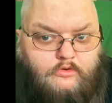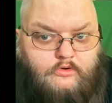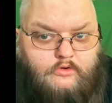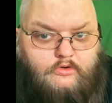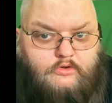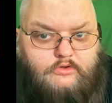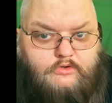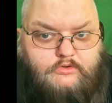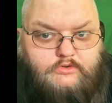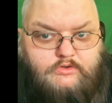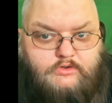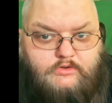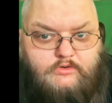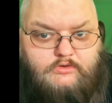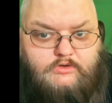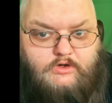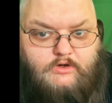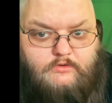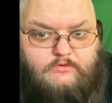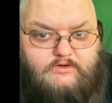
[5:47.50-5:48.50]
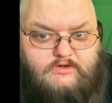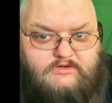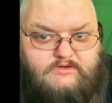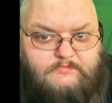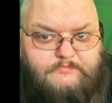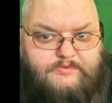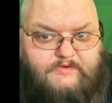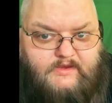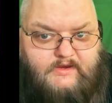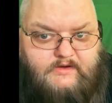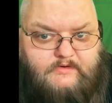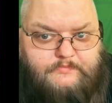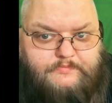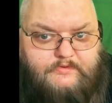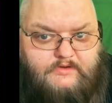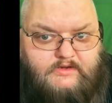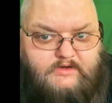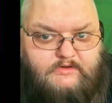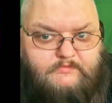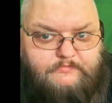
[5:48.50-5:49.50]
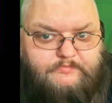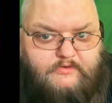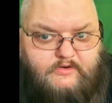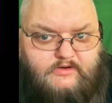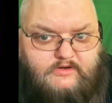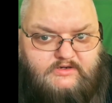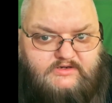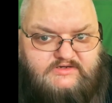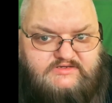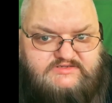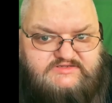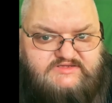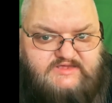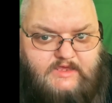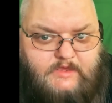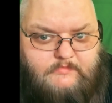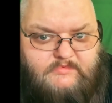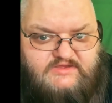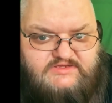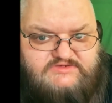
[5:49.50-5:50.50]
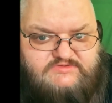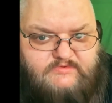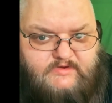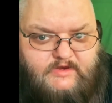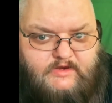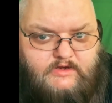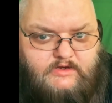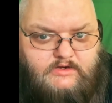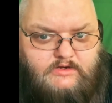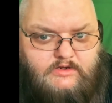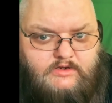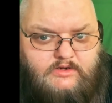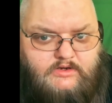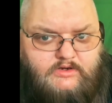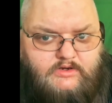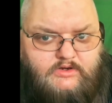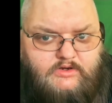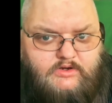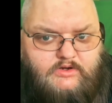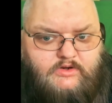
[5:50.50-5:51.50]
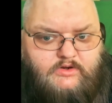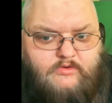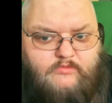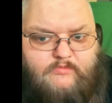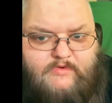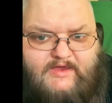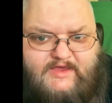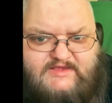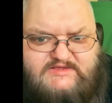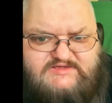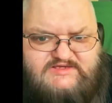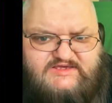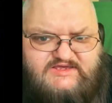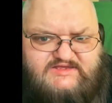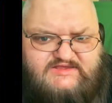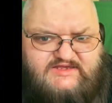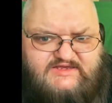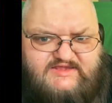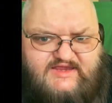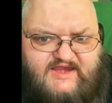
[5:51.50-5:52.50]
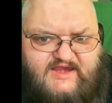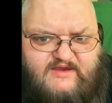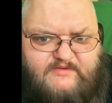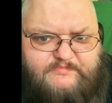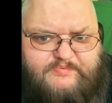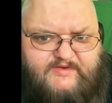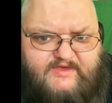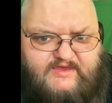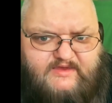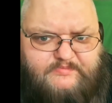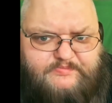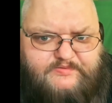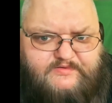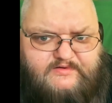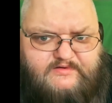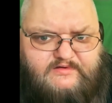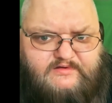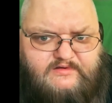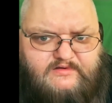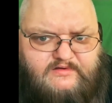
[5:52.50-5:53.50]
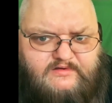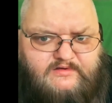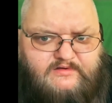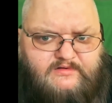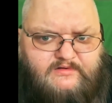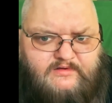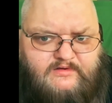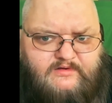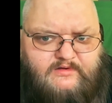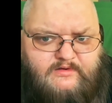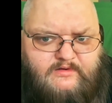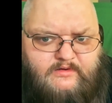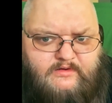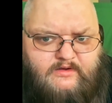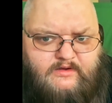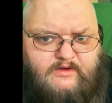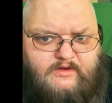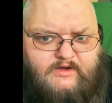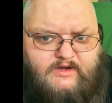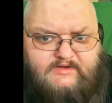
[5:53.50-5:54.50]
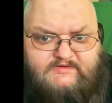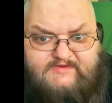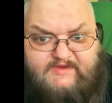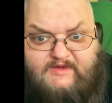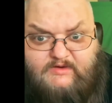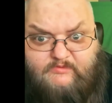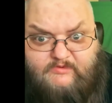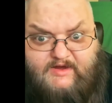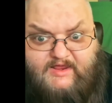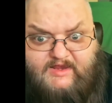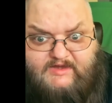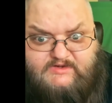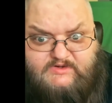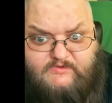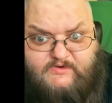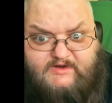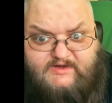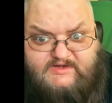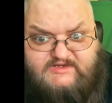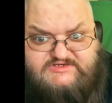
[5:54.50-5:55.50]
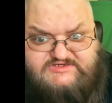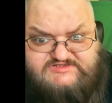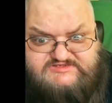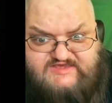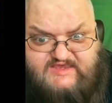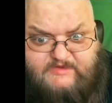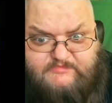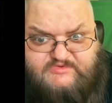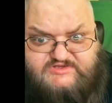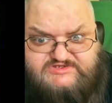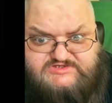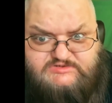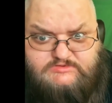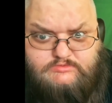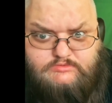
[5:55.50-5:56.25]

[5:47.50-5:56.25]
You do know that the paper ain't part of the sandwich, right? Why'd you eat the damn paper? I tell you what I'd do, I'd eat your sandwich.